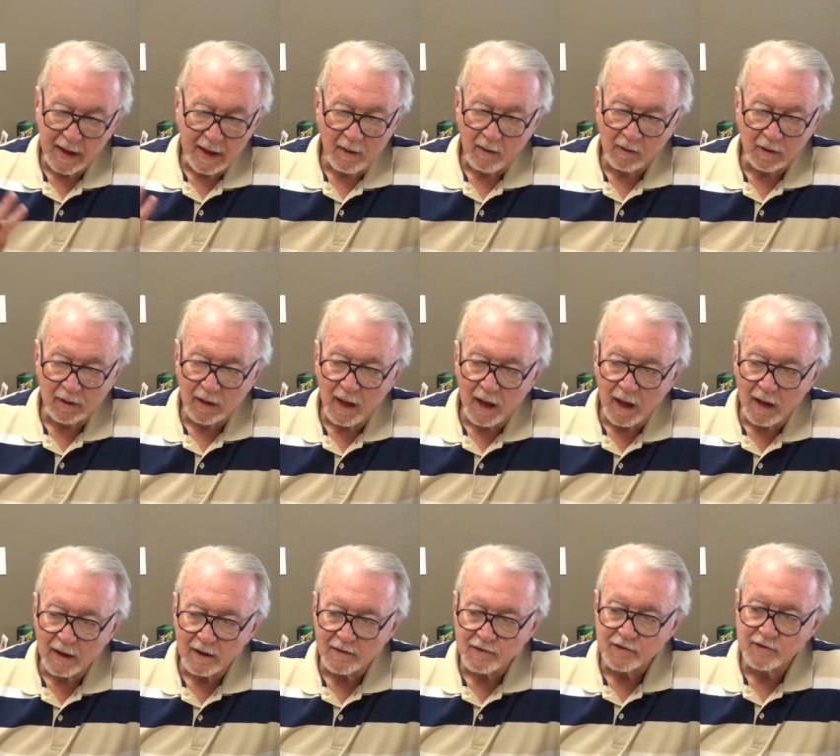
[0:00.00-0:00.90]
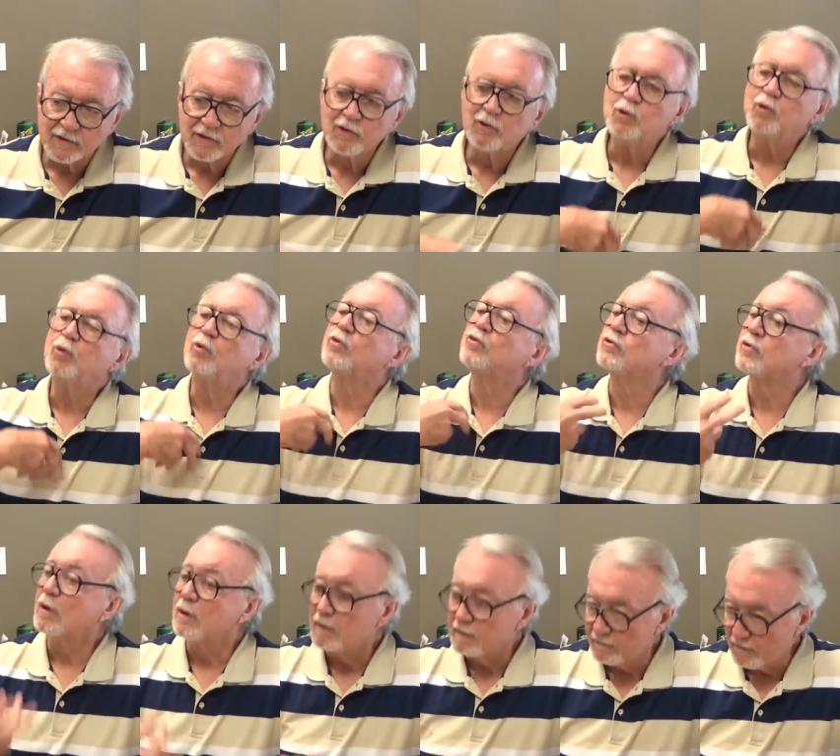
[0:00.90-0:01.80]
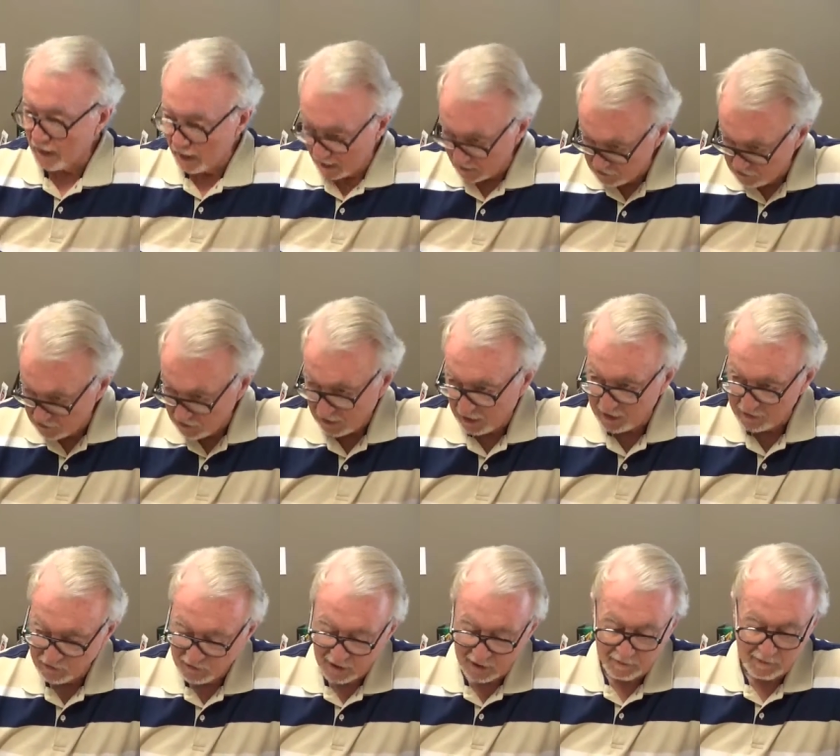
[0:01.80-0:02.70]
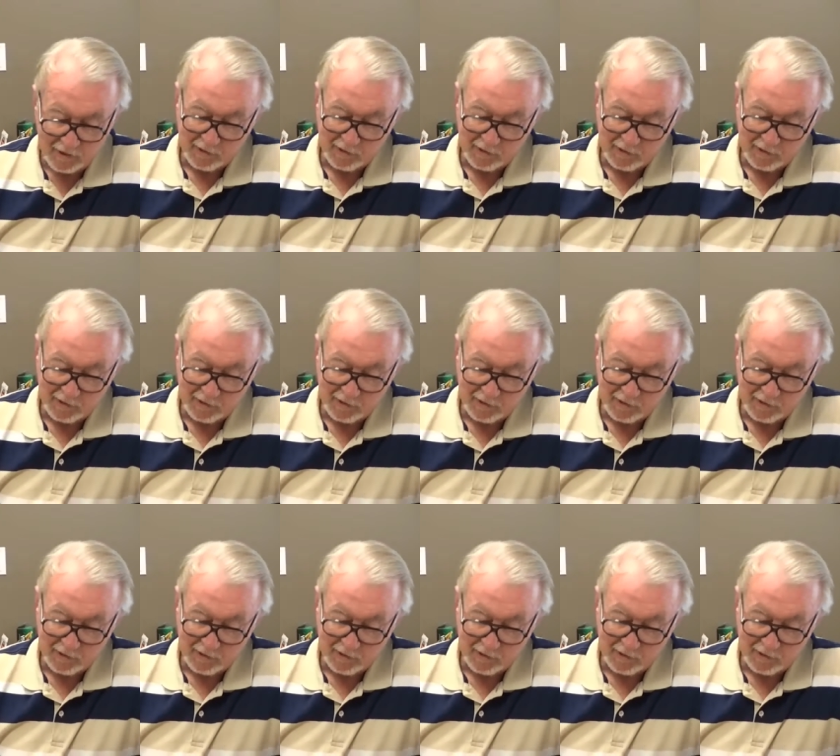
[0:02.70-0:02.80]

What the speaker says: Howard College to certify CHO,